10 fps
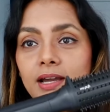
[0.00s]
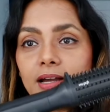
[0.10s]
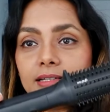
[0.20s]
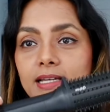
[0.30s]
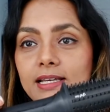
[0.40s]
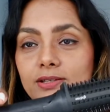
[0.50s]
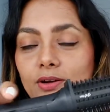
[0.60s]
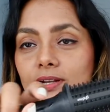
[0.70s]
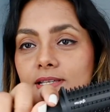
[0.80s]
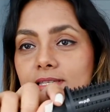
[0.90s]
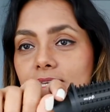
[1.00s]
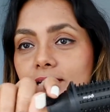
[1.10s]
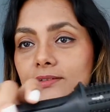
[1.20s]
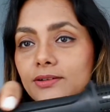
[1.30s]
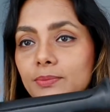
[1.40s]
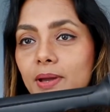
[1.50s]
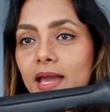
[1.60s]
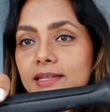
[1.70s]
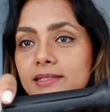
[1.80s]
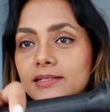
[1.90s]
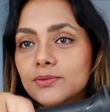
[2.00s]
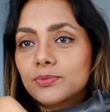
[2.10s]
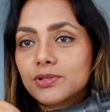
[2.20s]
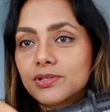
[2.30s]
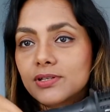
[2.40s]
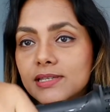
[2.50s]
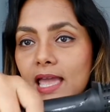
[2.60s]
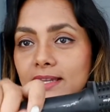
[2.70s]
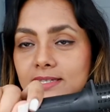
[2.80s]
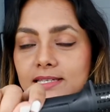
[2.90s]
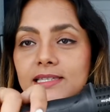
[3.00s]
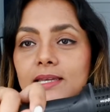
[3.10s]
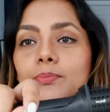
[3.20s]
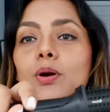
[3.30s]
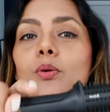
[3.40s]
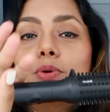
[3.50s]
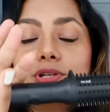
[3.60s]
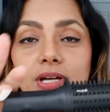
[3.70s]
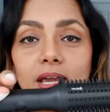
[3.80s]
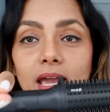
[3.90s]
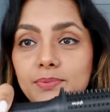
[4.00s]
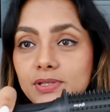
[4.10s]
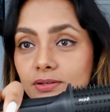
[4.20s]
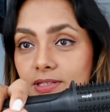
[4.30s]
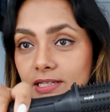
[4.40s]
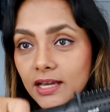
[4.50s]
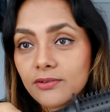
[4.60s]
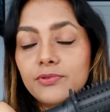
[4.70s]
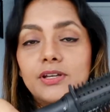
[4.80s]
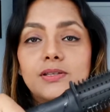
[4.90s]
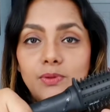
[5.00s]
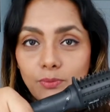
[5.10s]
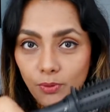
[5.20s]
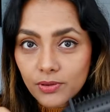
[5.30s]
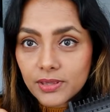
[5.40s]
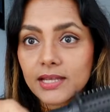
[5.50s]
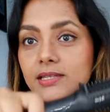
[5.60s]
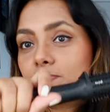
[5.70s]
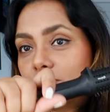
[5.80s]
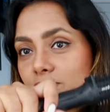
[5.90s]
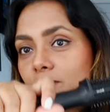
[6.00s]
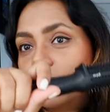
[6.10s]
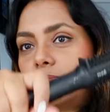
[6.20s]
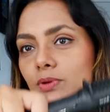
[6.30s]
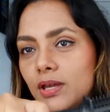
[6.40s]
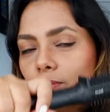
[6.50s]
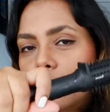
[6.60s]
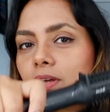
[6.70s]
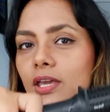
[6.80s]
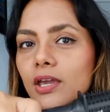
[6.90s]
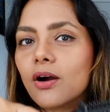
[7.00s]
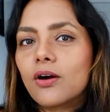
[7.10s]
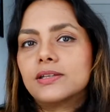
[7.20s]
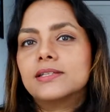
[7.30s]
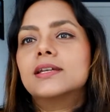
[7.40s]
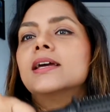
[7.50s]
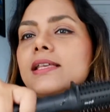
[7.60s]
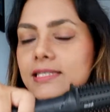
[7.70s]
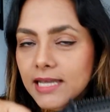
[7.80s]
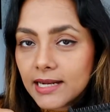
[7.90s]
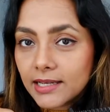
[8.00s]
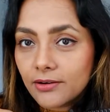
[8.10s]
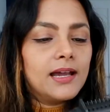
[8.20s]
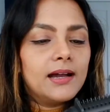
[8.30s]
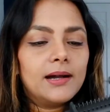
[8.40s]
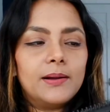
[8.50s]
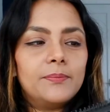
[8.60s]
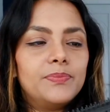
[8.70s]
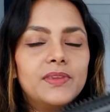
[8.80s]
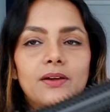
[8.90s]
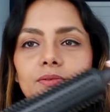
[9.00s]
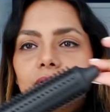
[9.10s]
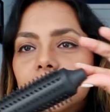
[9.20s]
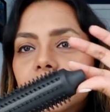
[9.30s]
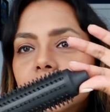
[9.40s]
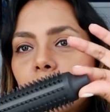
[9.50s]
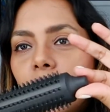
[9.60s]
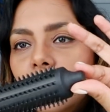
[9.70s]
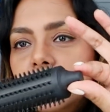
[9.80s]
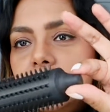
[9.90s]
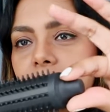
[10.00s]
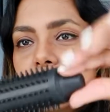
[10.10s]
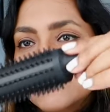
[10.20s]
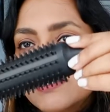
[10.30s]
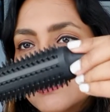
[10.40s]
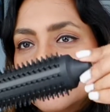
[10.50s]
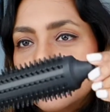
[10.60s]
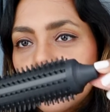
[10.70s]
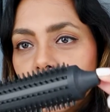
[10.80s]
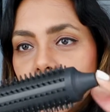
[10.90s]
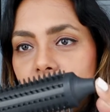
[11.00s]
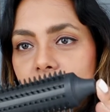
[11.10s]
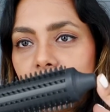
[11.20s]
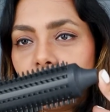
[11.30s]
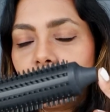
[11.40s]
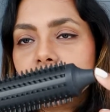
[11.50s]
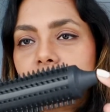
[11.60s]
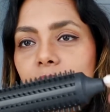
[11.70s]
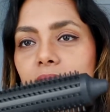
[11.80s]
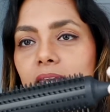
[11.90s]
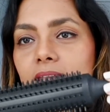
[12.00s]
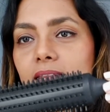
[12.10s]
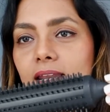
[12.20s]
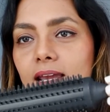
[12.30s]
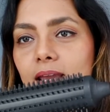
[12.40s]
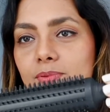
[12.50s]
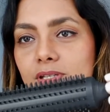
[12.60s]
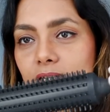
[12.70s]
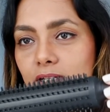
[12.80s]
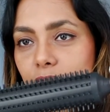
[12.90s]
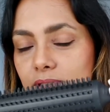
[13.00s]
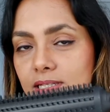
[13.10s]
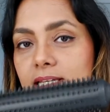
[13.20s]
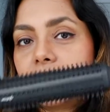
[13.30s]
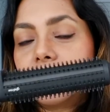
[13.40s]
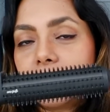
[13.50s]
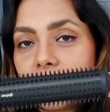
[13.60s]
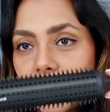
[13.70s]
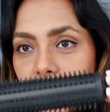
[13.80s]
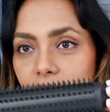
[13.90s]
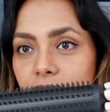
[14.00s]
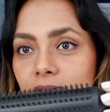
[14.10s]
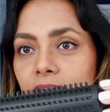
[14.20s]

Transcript: It has got a single grip handle which is anti-slip, which I absolutely love because we want that, especially when we are working on styling our this part does not heat up, something that I absolutely love.